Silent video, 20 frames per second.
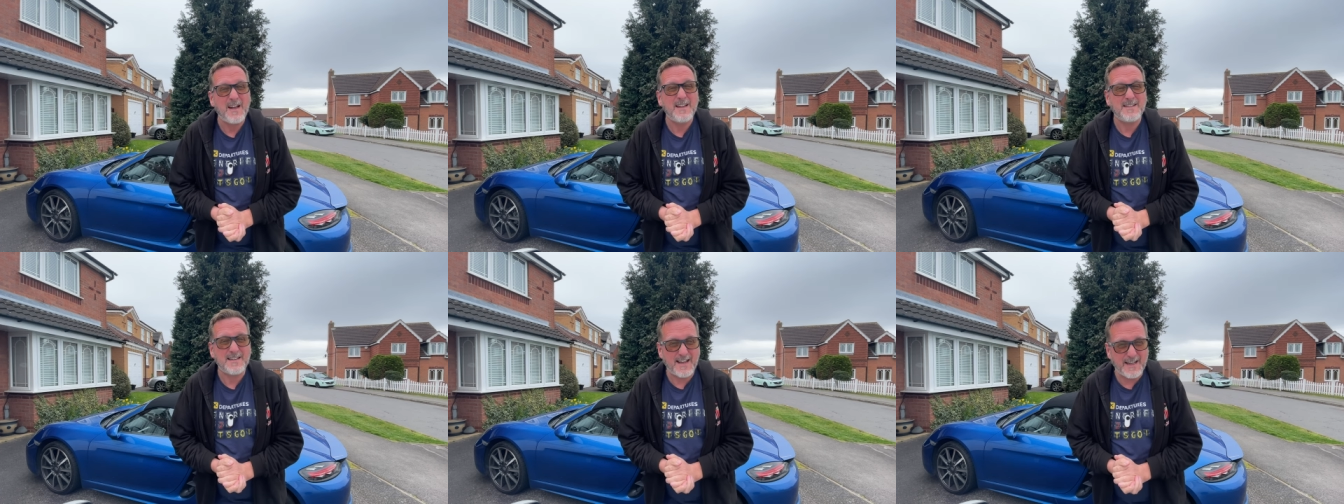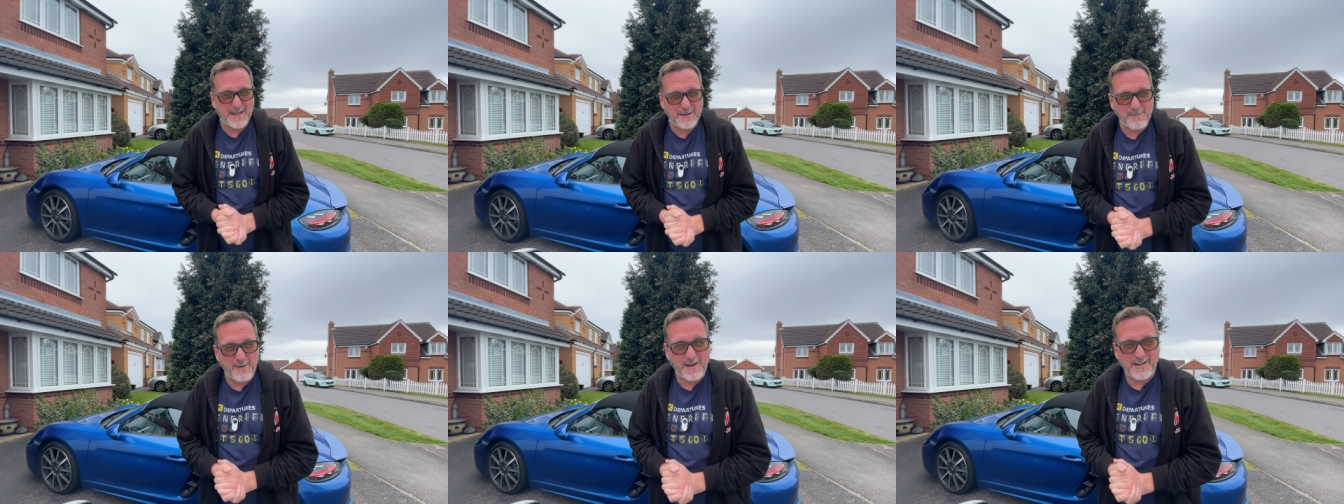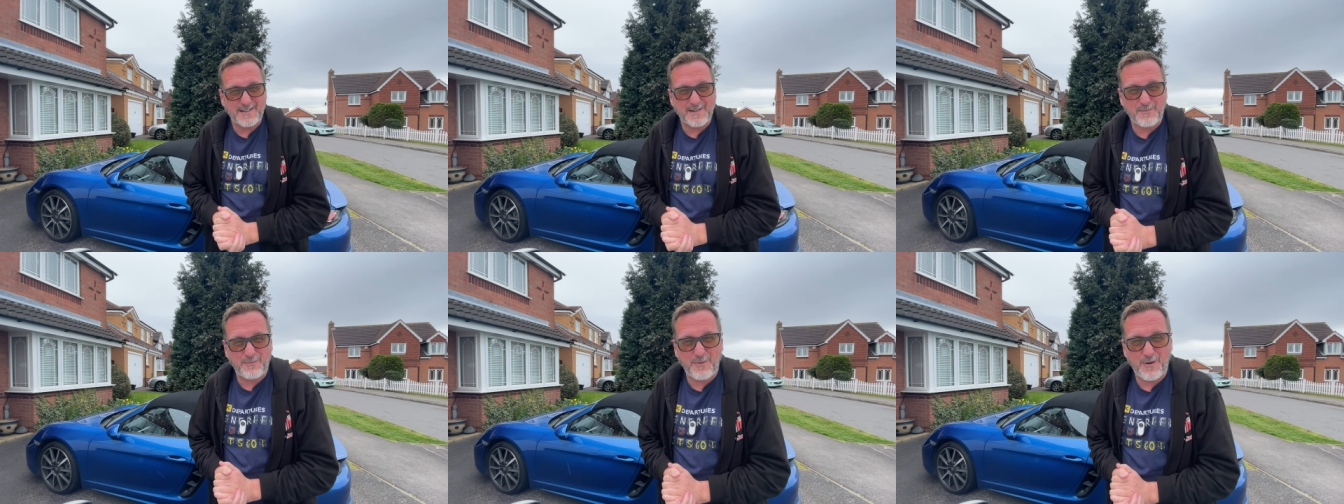Take her by
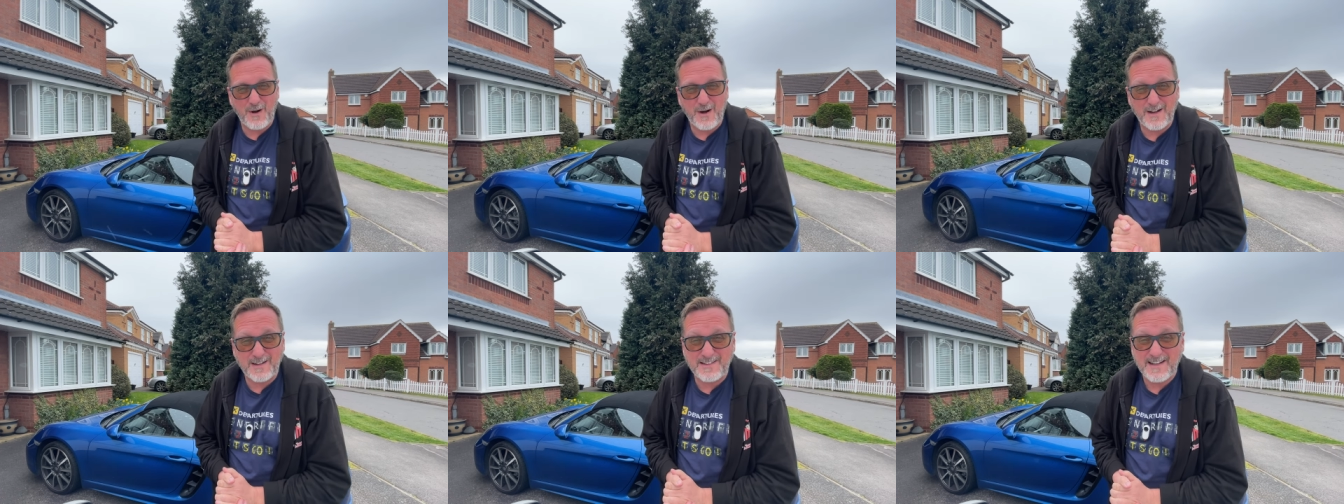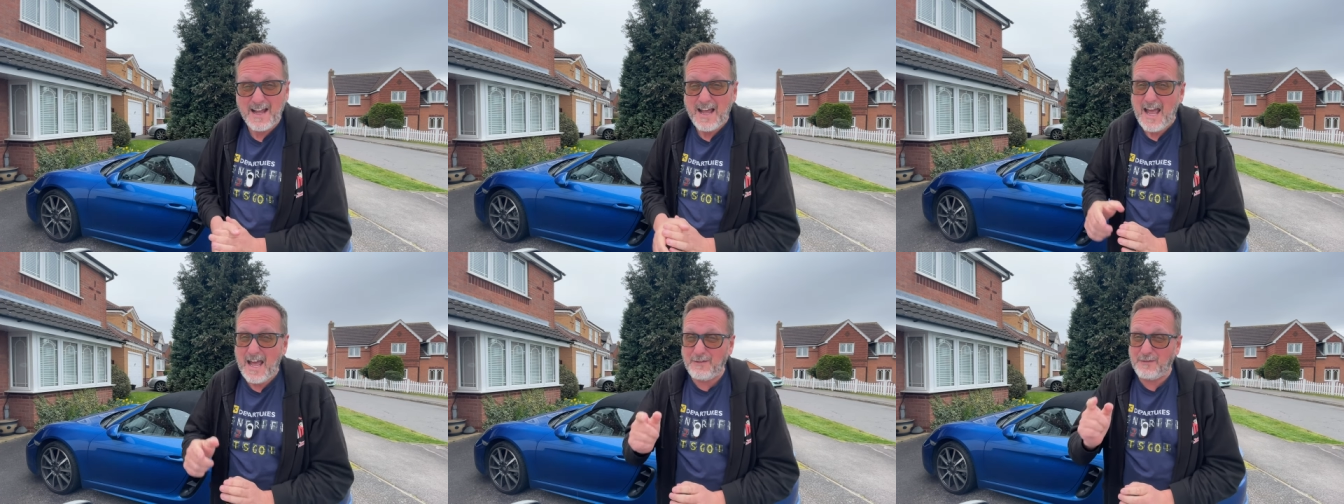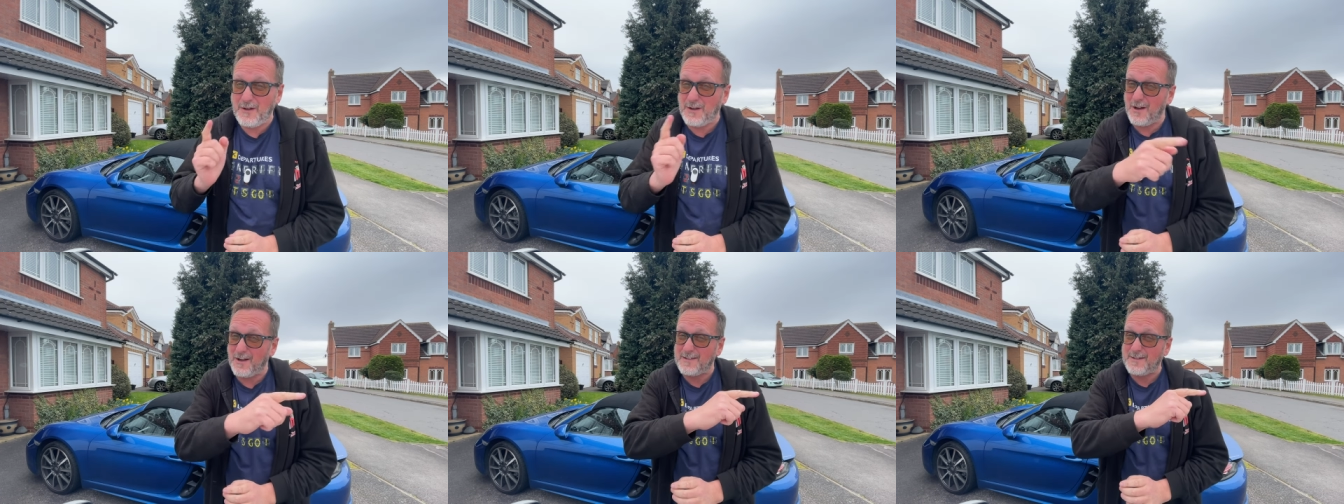surprise. If
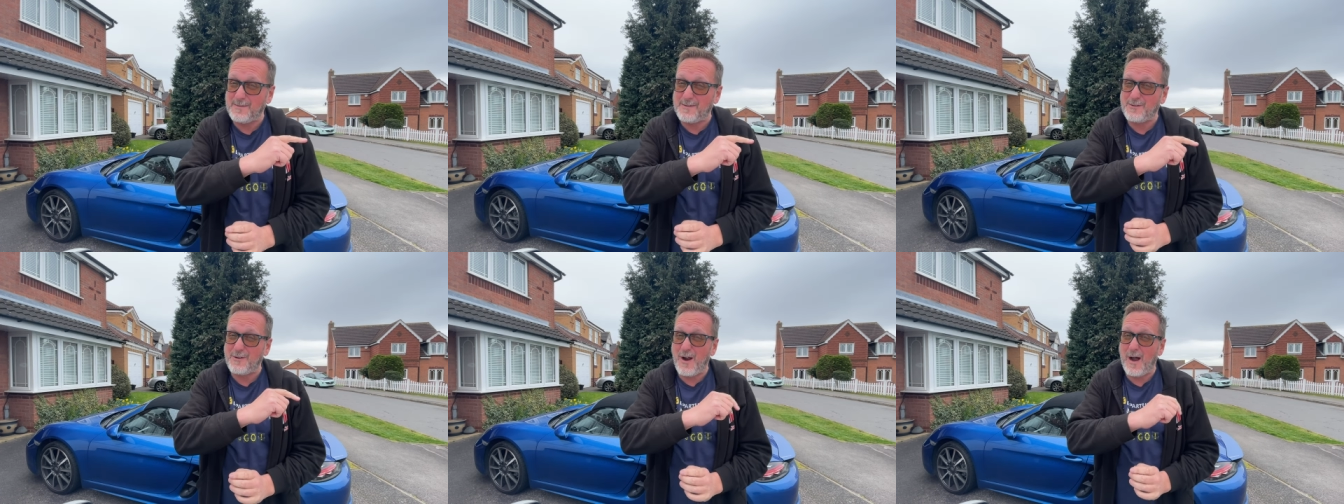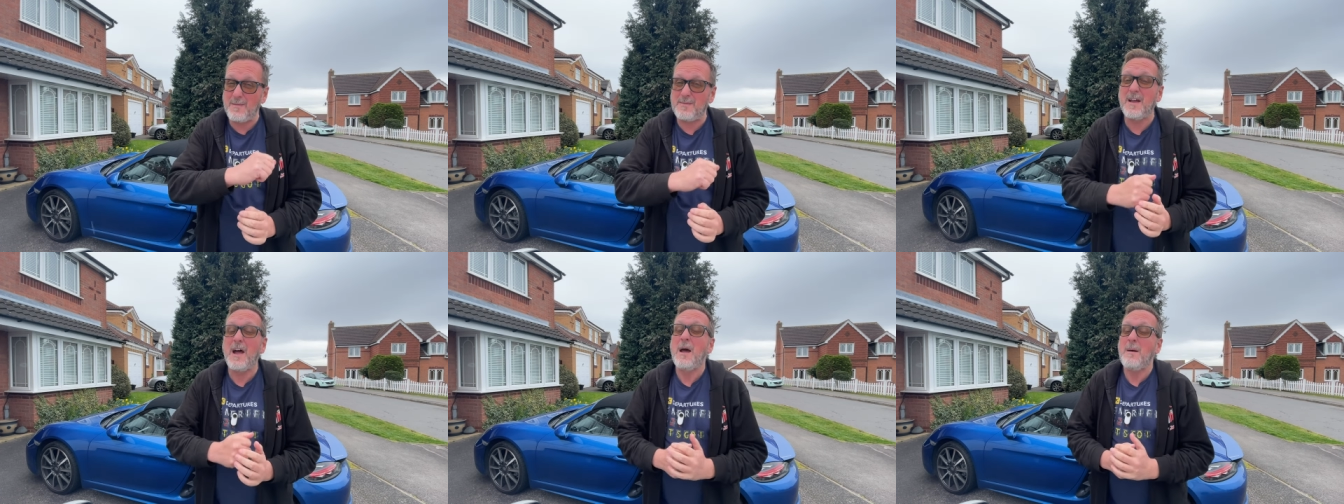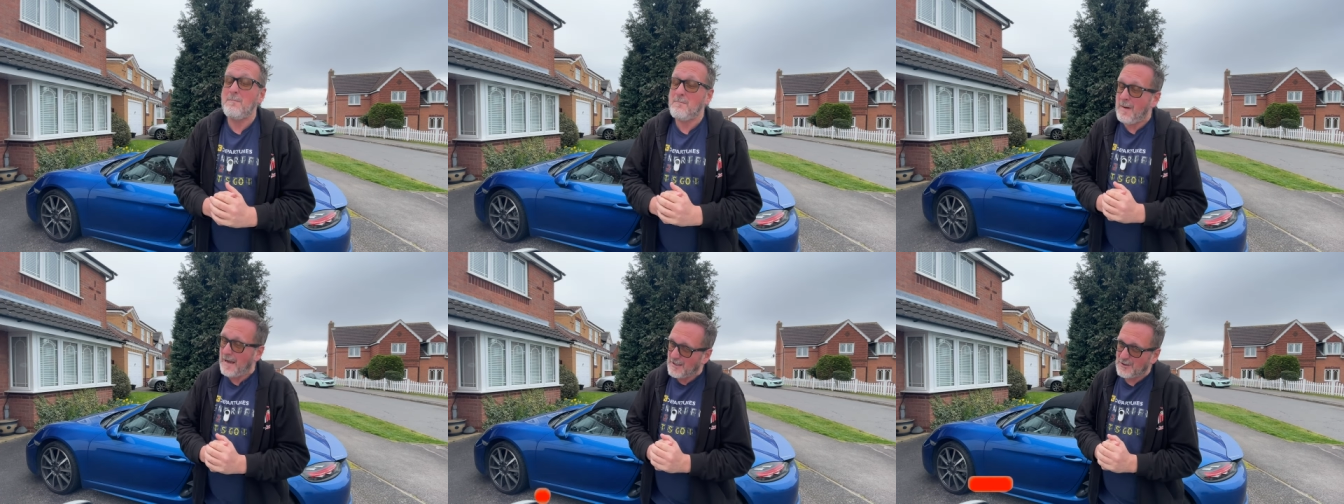you're not subscribed,
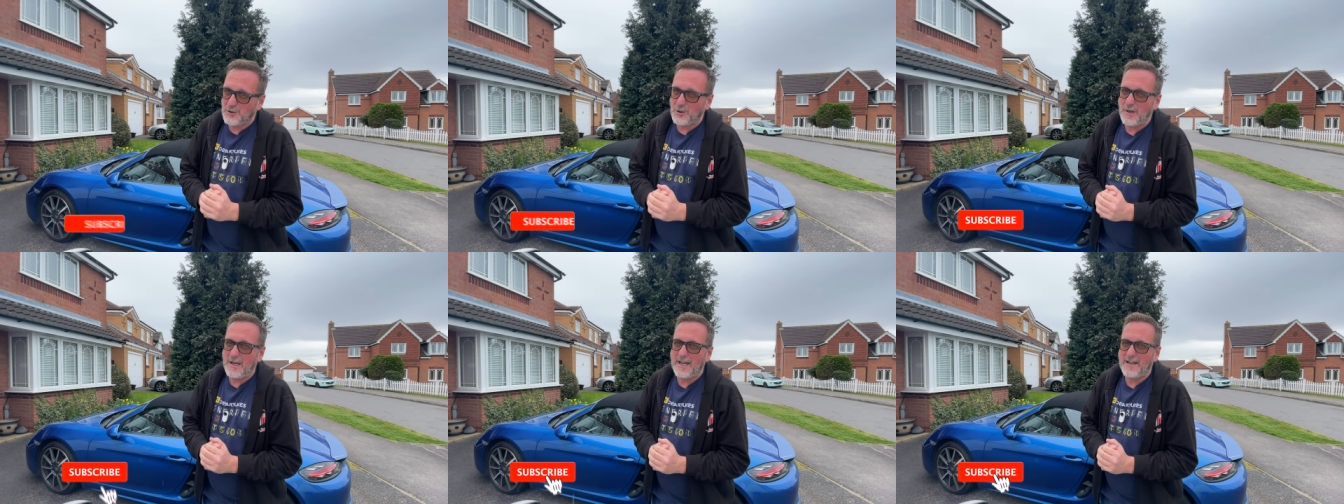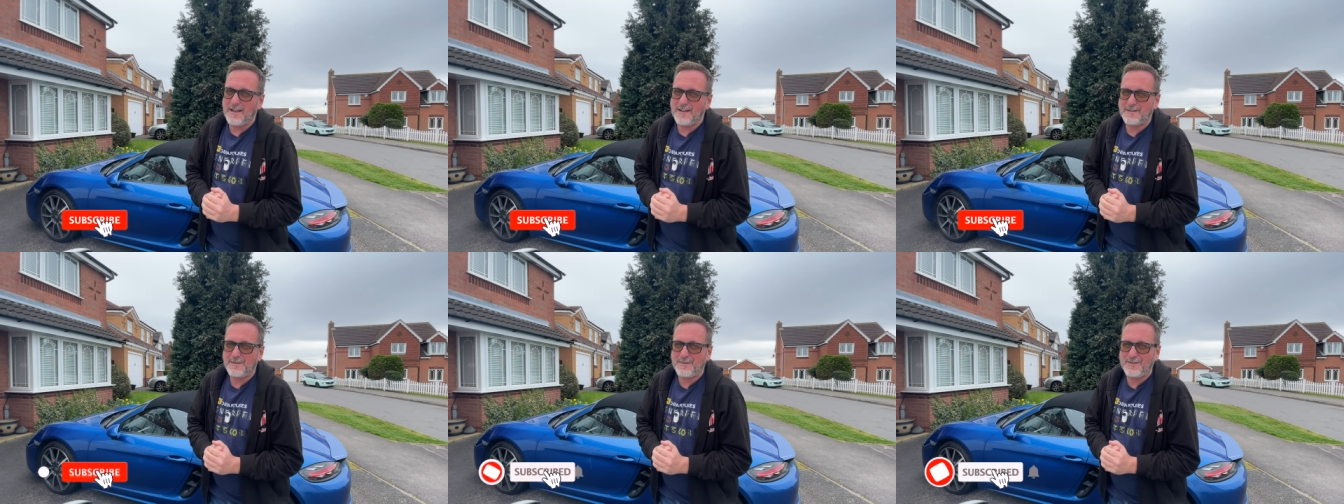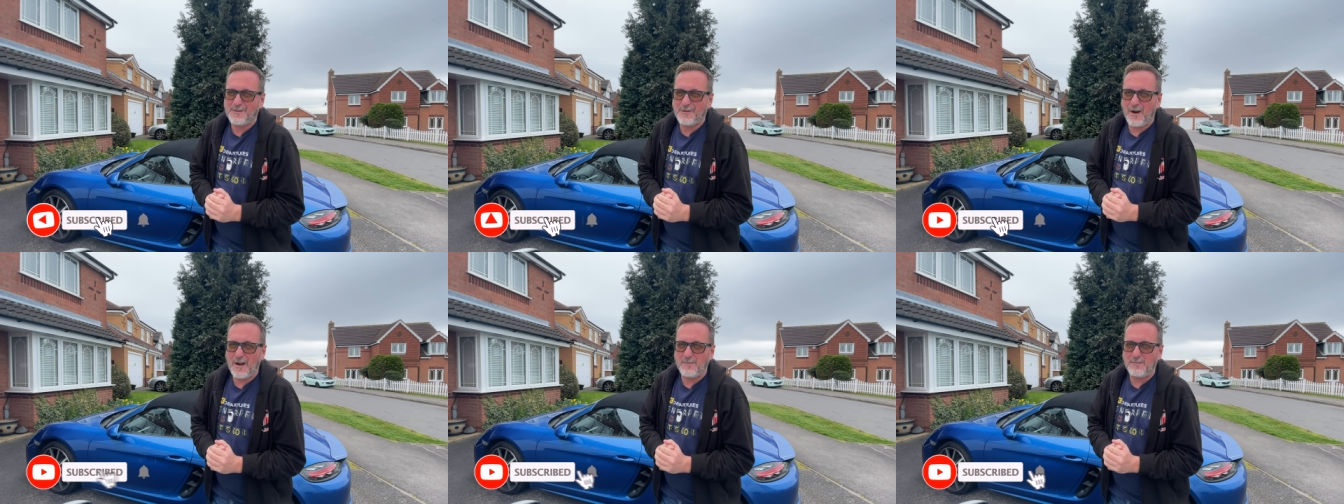make sure you hit that
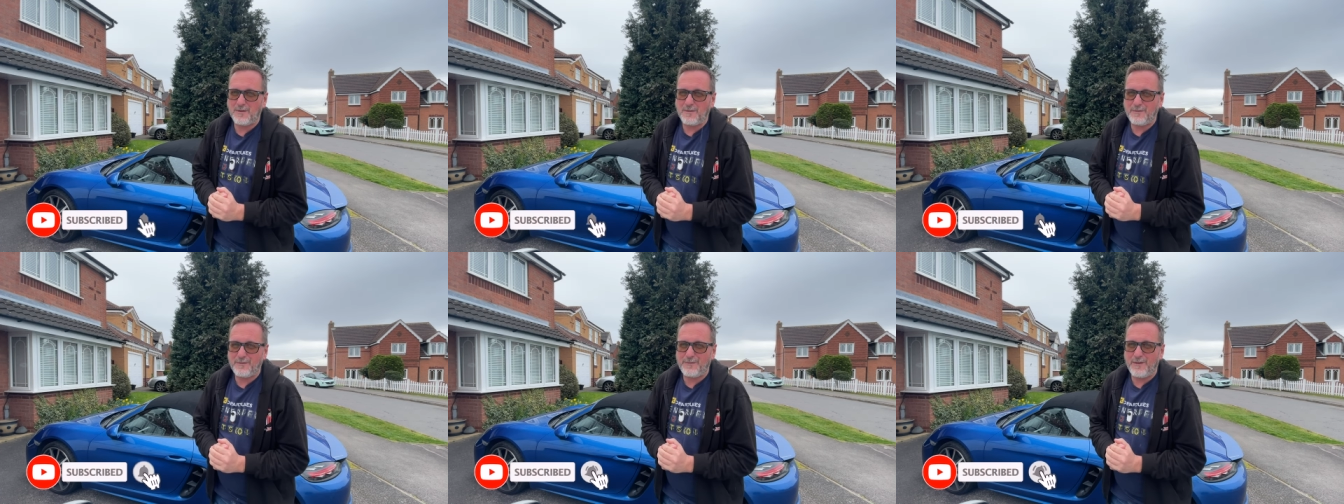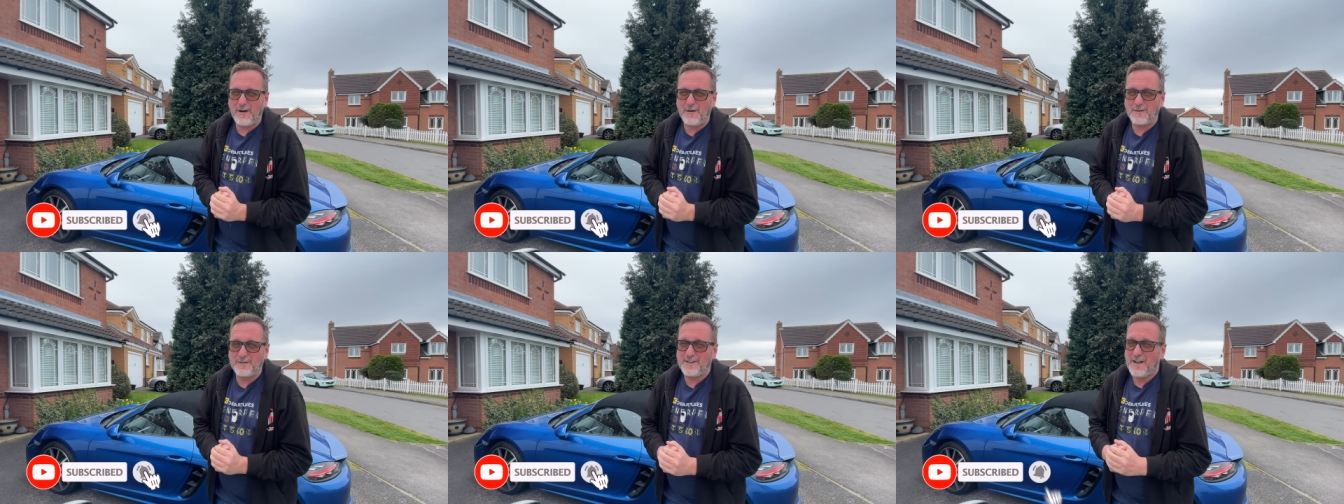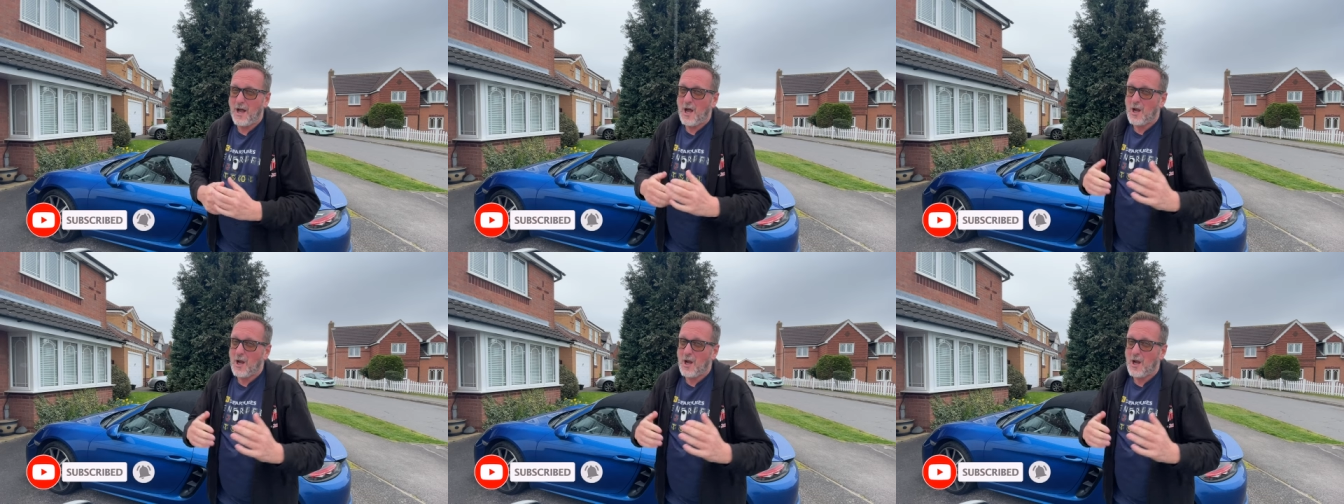subscribe button folks